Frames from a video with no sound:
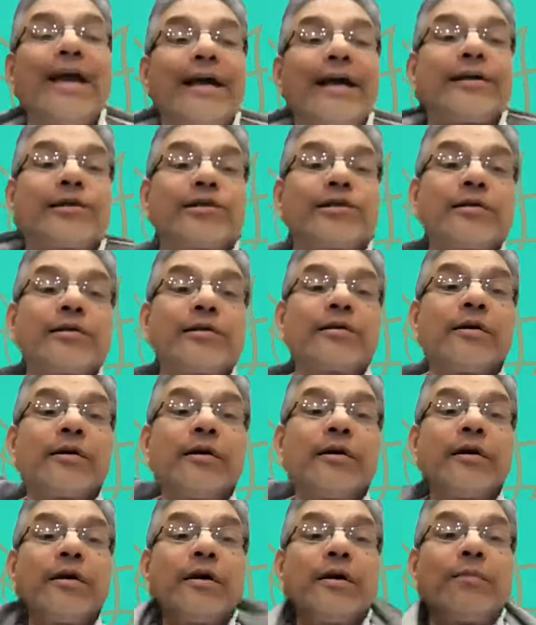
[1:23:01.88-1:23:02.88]
weeks
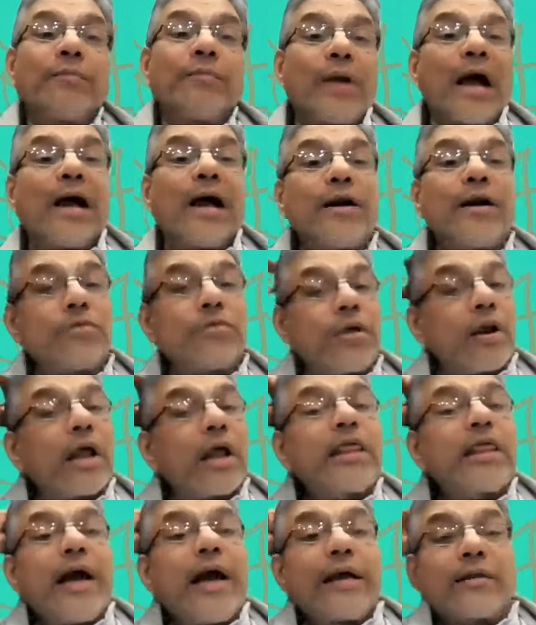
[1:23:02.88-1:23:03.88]
prior to the
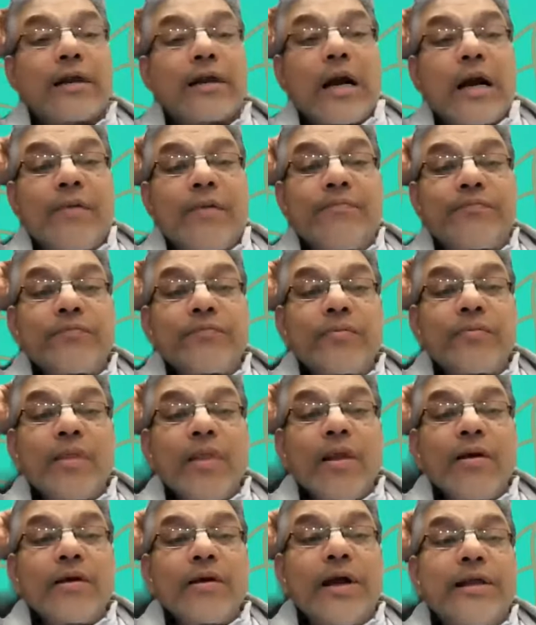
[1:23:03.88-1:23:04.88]
Rath Yatra
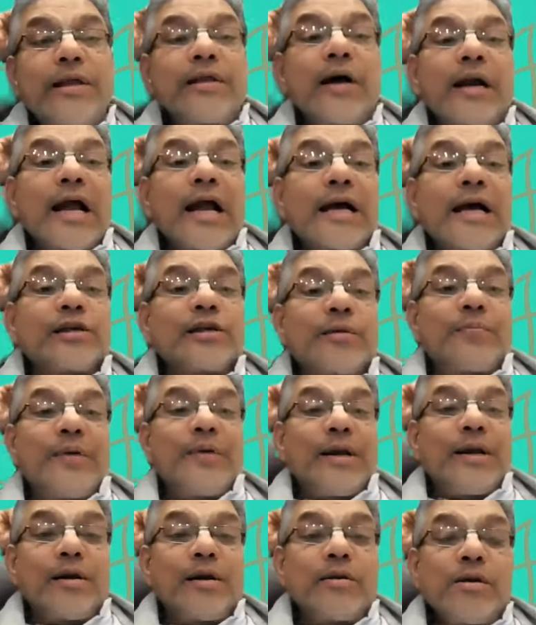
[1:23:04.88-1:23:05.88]
in the Anasar
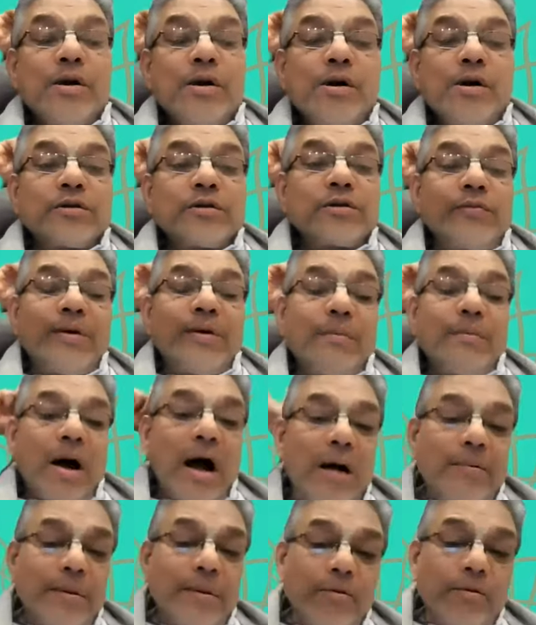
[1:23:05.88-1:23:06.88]
period. So when
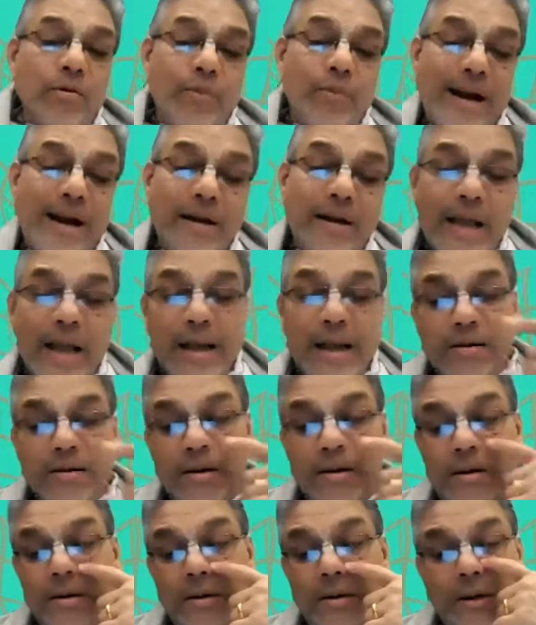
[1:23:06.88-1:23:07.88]
Mahaprabhu went there,
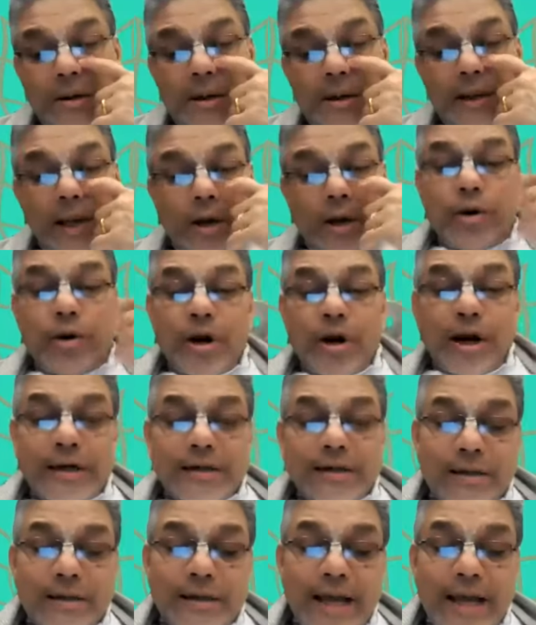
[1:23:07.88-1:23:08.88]
he could not
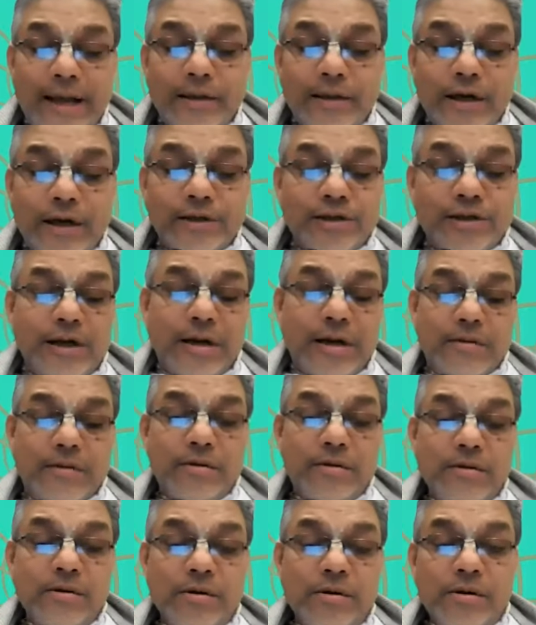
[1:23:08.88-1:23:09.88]
take darshan.
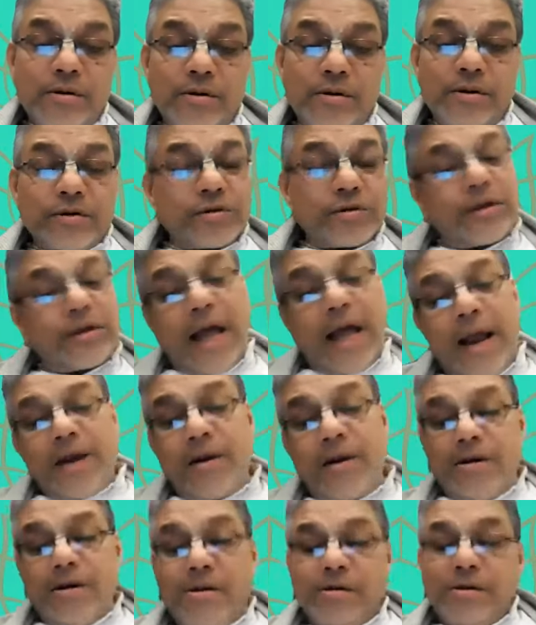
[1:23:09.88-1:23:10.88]
So
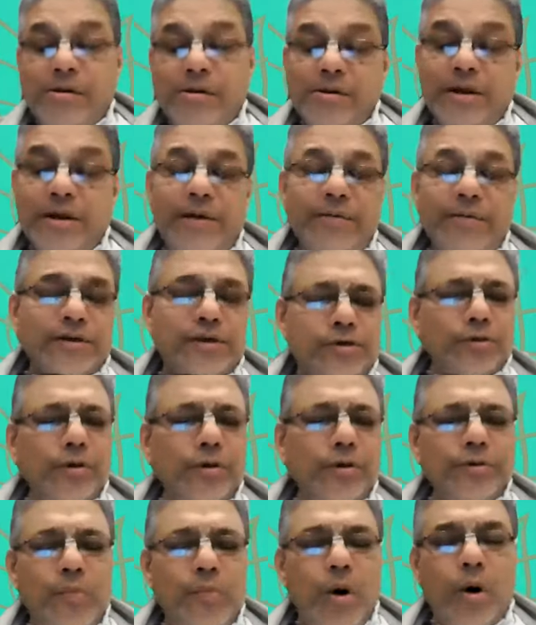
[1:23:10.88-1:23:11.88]
then he was
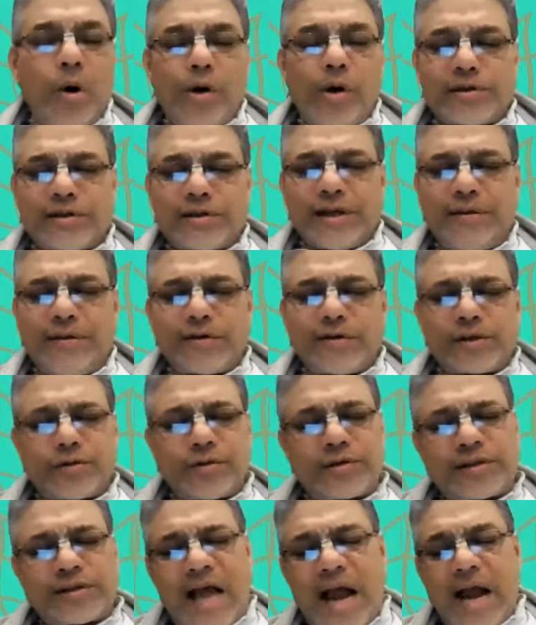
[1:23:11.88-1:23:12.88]
so morose, he was
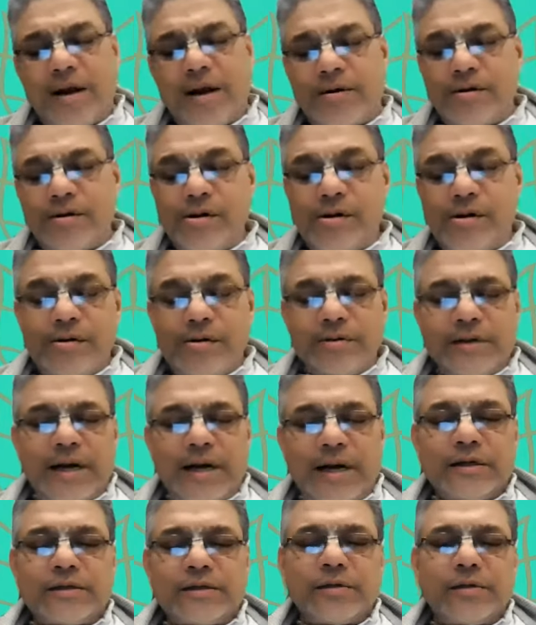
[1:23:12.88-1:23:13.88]
so sad.
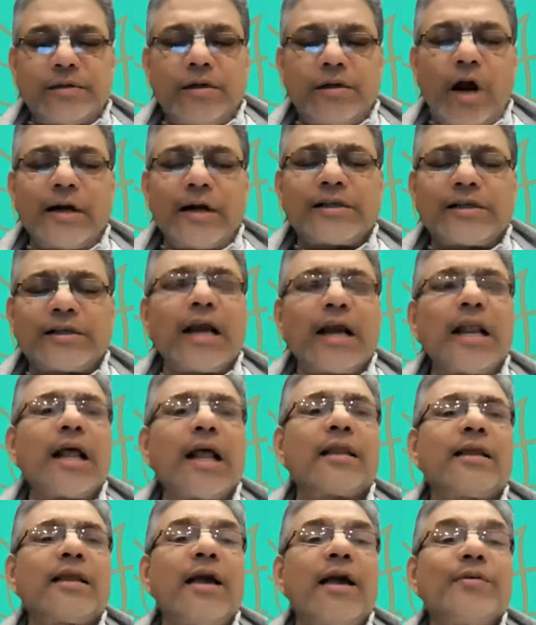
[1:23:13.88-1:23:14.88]
Then Lord
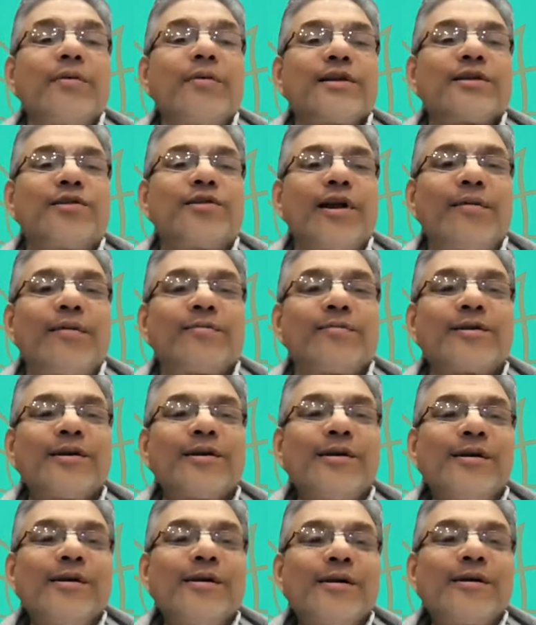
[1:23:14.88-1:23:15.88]
Jagannath came in his dreams.
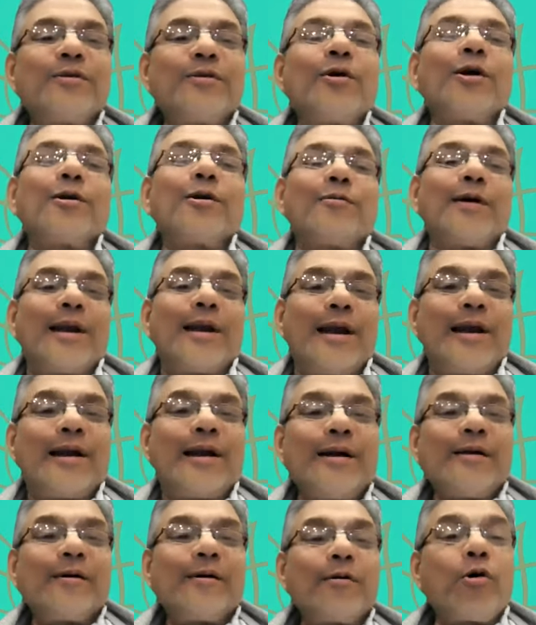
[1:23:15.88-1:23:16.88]
Don't
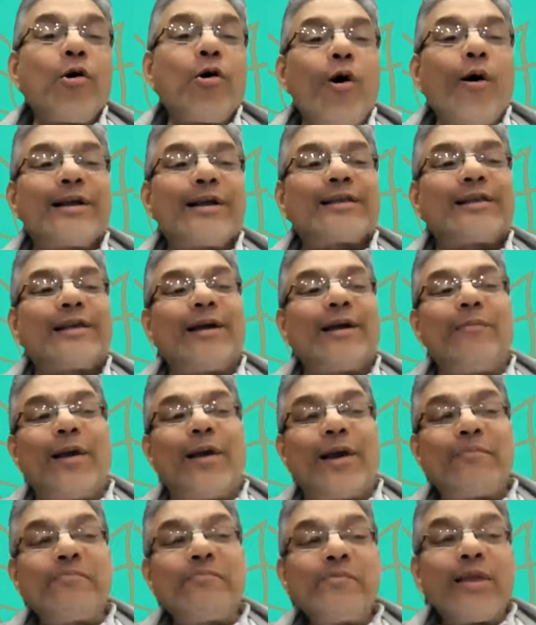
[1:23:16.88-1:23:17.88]
worry, go and see
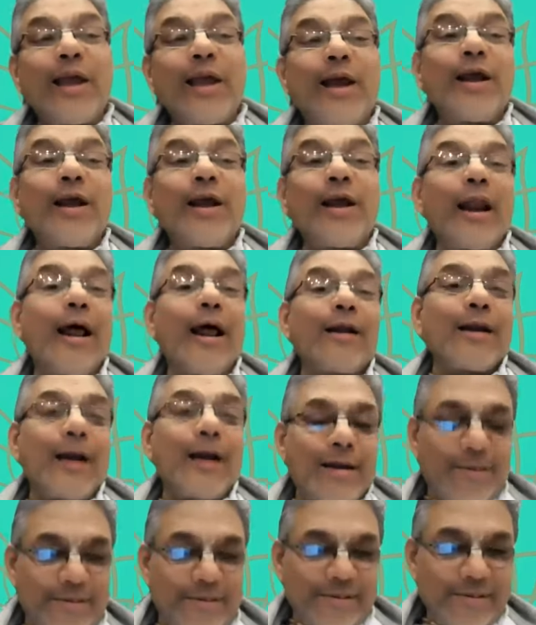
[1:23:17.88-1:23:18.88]
me in
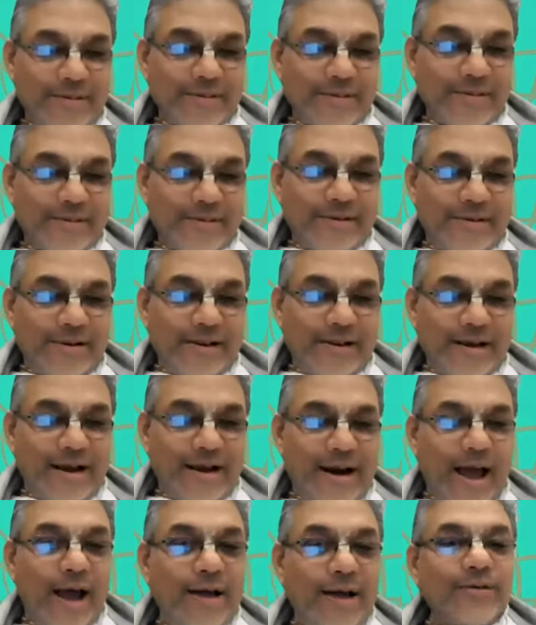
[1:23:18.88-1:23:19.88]
Alarnath,
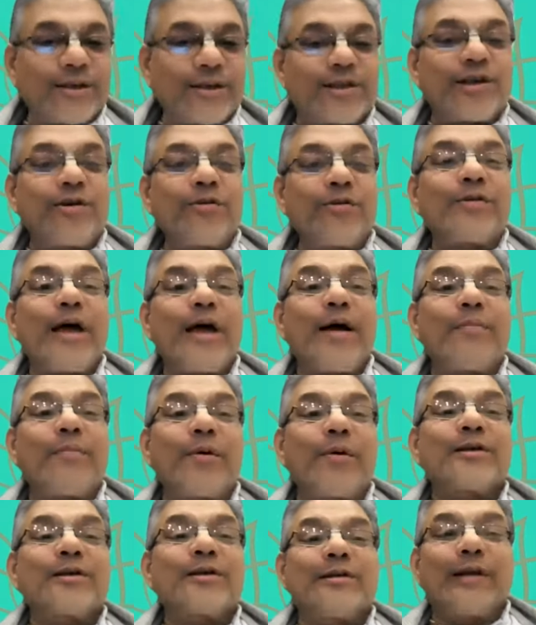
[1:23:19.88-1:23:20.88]
and I will see you there
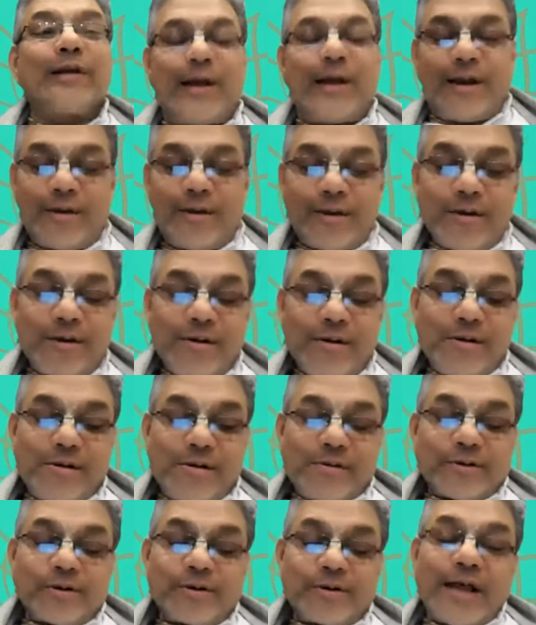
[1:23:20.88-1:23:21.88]
personally.
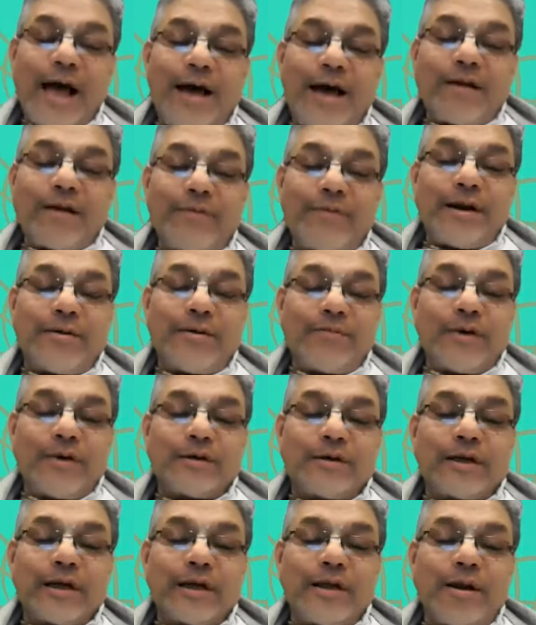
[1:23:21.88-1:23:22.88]
So there, when,
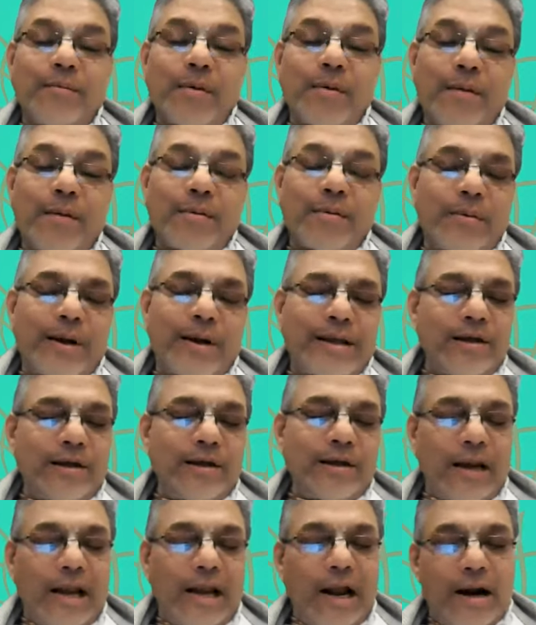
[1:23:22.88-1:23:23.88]
when Chaitanya Mahaprabhu, I
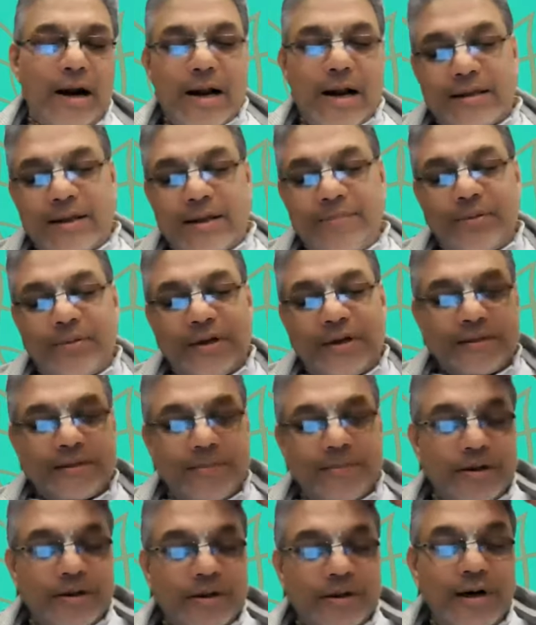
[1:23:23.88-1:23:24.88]
think Alarnath temple is
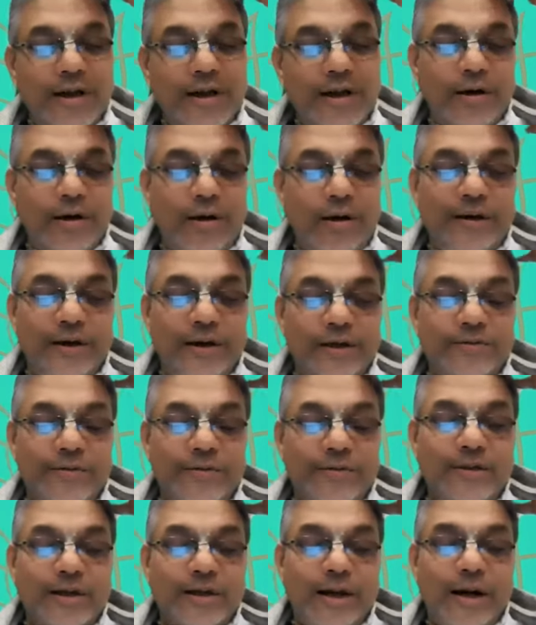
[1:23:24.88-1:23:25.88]
about 30 kilometers
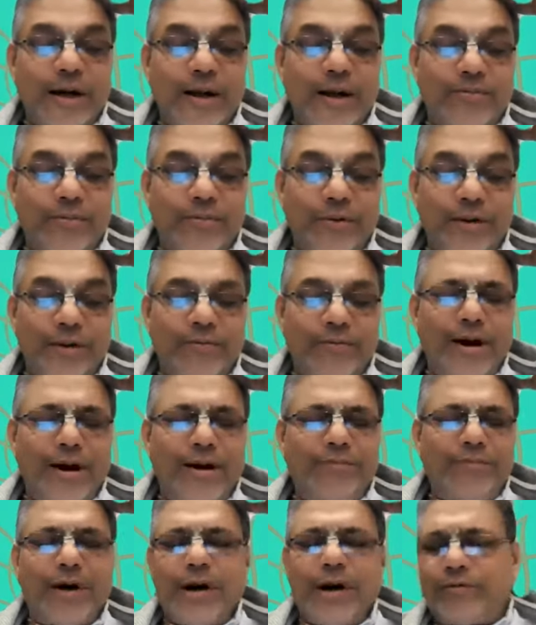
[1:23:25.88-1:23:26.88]
from Jagannath Puri.
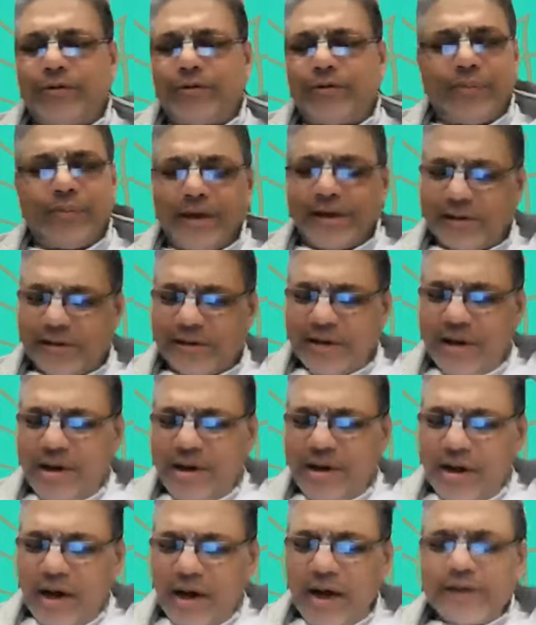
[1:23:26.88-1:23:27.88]
Very wonderful place,
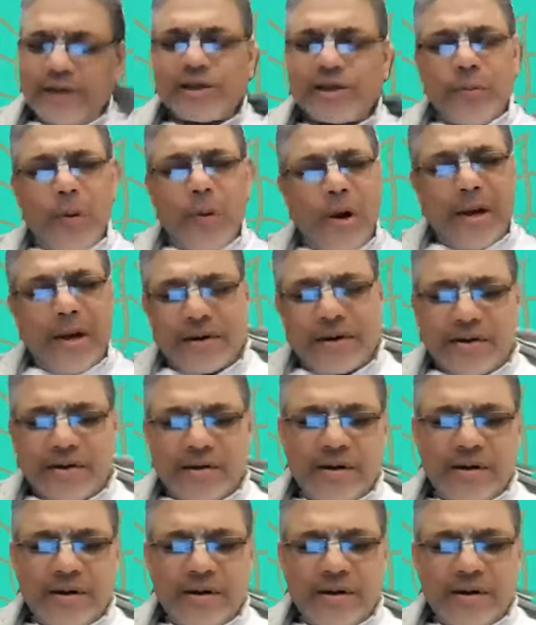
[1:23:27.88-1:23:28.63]
unspoiled,